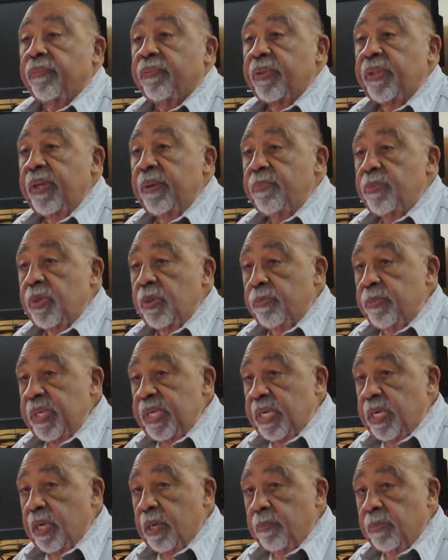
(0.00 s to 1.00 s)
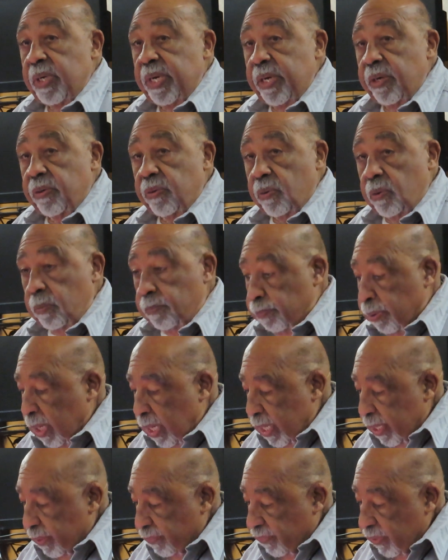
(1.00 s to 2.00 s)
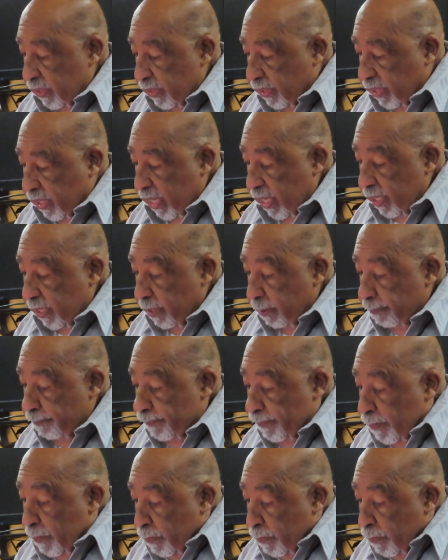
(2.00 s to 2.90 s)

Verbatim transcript: for them to become an integral part of his kingdom.